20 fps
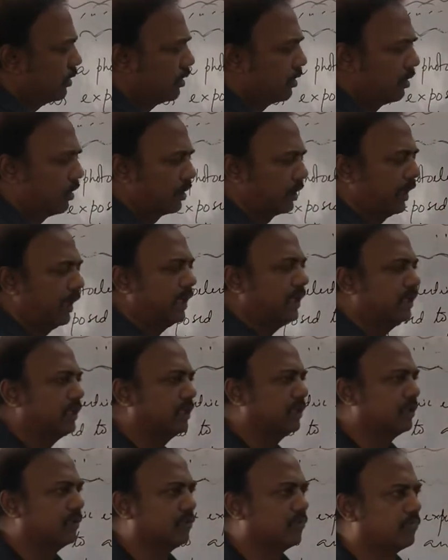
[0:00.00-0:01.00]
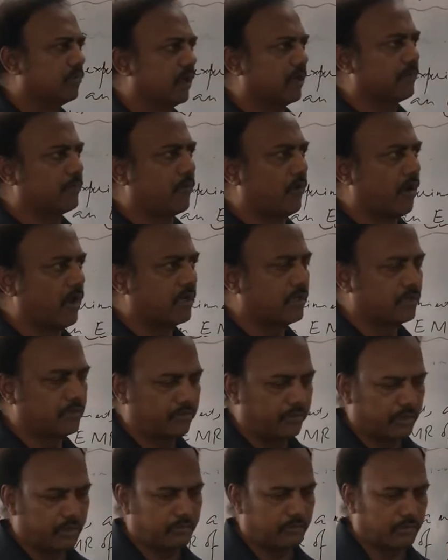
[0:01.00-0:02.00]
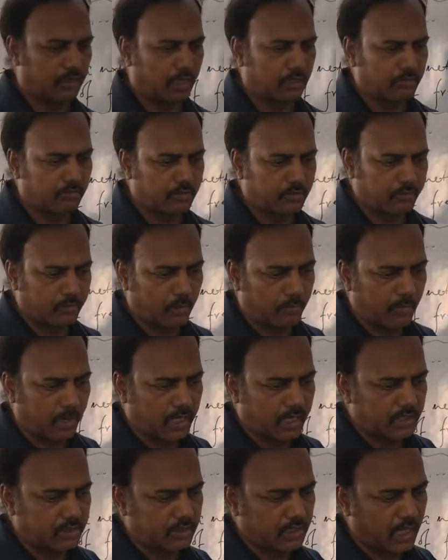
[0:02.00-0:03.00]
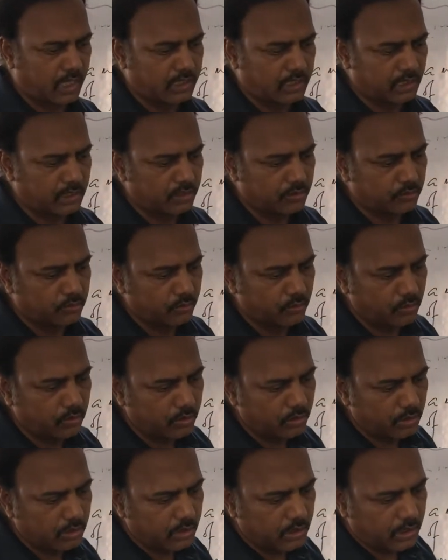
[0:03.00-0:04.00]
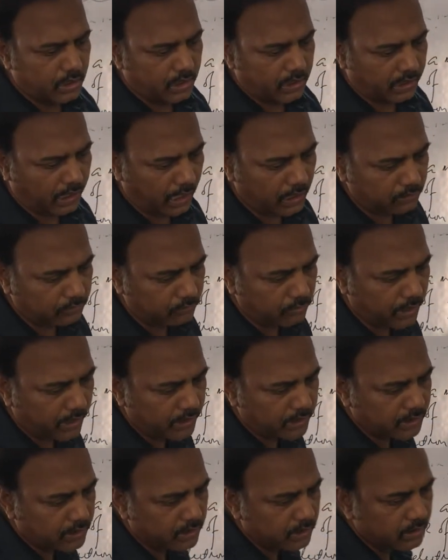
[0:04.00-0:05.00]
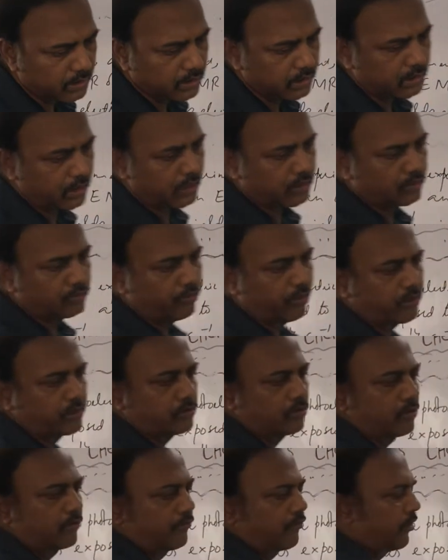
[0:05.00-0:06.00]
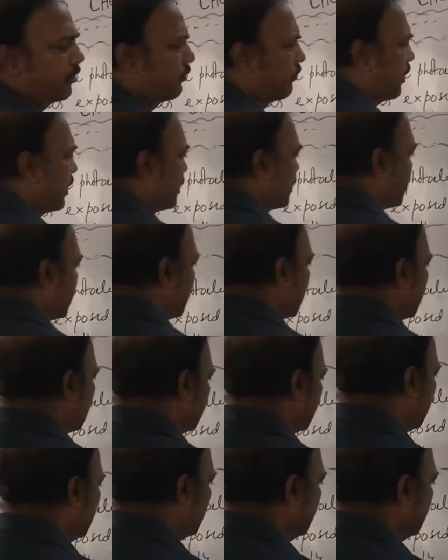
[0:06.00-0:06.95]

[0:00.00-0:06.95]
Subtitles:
Okay, 1.3 into 10 to the power minus 19 joule. Calculate the threshold frequency.